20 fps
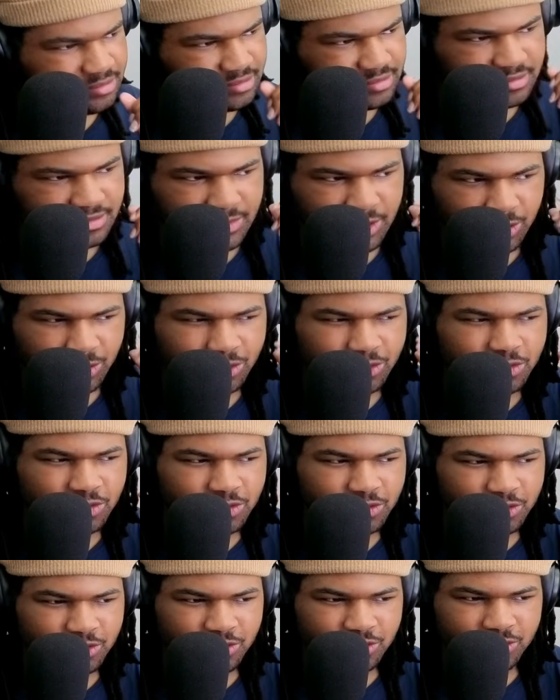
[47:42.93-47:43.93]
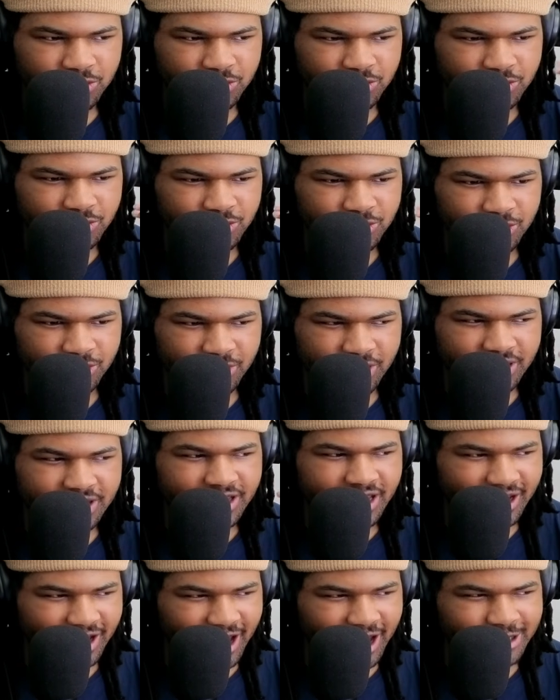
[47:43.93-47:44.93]
Oh,
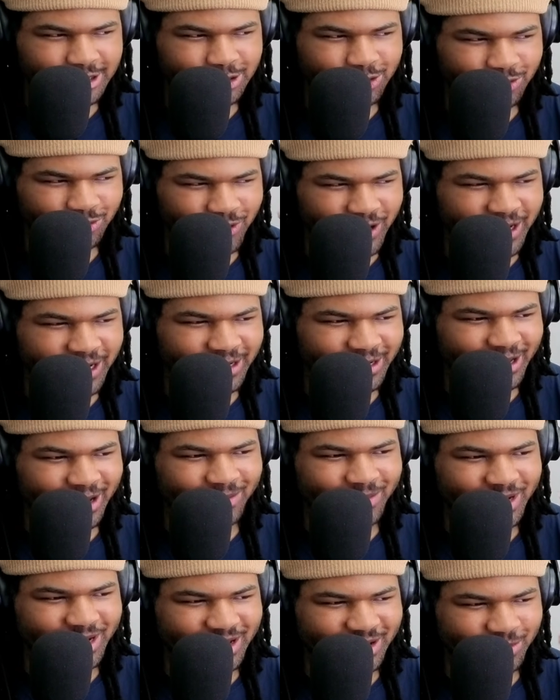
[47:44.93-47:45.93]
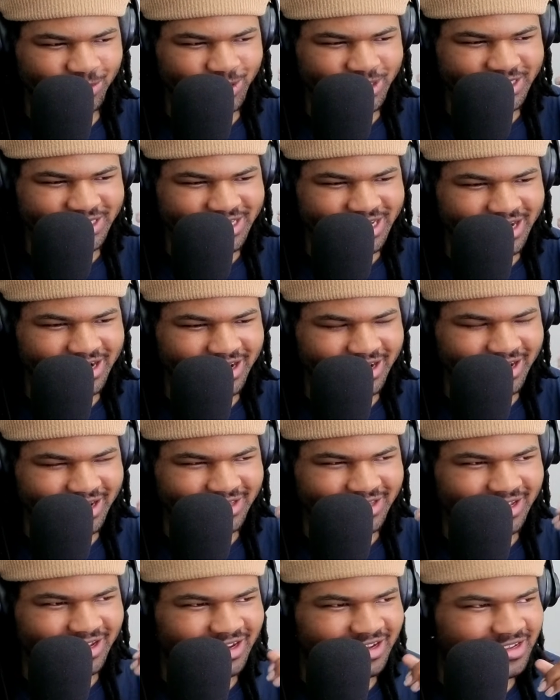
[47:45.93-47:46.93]
like actual rain coming in with the sound. I
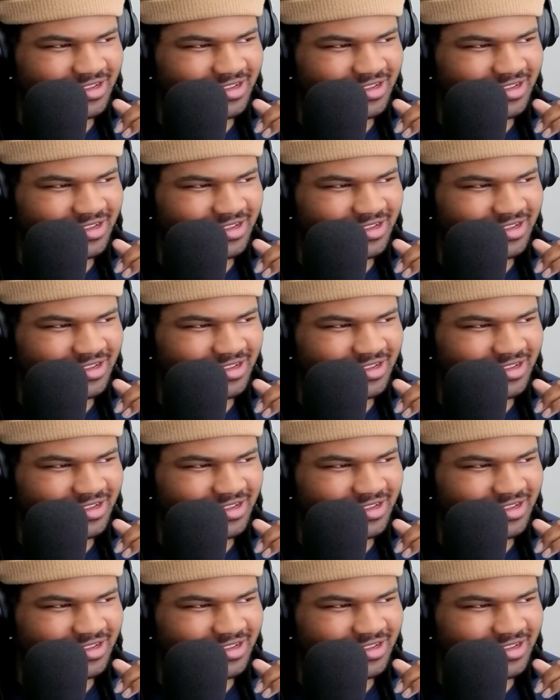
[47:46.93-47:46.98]
like that.